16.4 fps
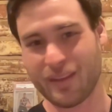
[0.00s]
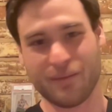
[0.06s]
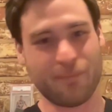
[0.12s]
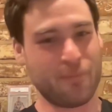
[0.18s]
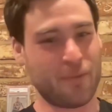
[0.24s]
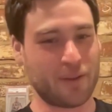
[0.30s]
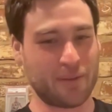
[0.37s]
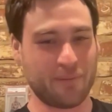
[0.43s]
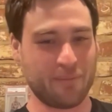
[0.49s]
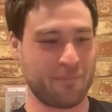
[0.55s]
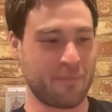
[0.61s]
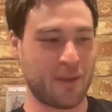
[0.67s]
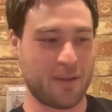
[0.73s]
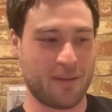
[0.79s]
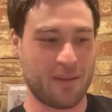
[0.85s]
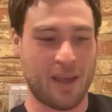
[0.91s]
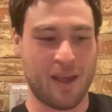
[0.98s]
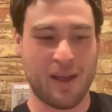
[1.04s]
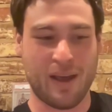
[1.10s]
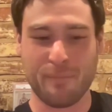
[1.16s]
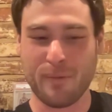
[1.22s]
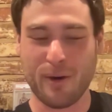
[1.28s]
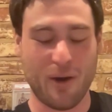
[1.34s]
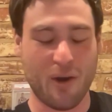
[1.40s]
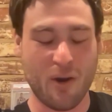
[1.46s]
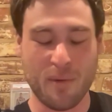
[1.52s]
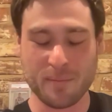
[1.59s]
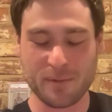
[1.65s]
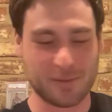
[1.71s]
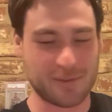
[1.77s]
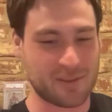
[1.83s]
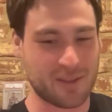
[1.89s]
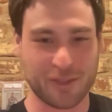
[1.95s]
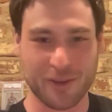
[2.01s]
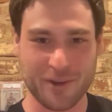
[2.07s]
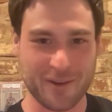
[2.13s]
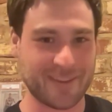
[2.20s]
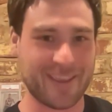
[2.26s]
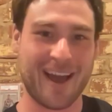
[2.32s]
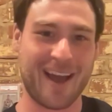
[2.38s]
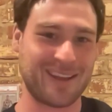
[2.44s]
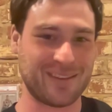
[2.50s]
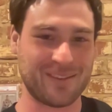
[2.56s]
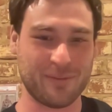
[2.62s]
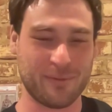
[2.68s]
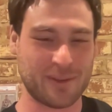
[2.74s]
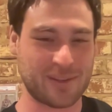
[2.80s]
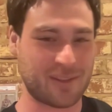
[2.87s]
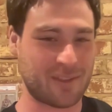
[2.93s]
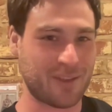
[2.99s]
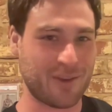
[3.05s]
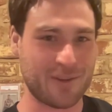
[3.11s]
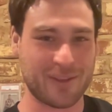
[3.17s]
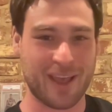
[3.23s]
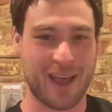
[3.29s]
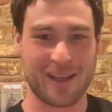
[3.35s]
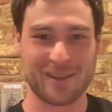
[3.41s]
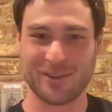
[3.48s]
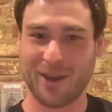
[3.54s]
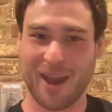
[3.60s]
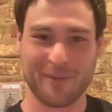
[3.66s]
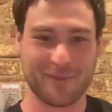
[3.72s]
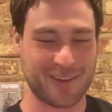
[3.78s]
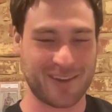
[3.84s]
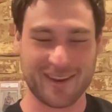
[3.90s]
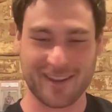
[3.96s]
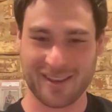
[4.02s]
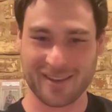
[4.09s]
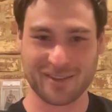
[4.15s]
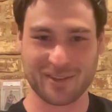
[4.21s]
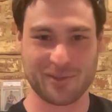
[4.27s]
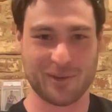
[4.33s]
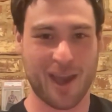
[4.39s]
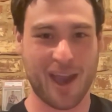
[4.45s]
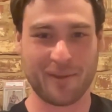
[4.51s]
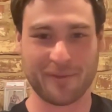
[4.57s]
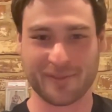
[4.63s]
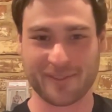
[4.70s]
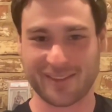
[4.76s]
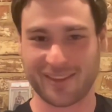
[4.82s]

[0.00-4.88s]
Mahomes was the third guy drafted in his draft.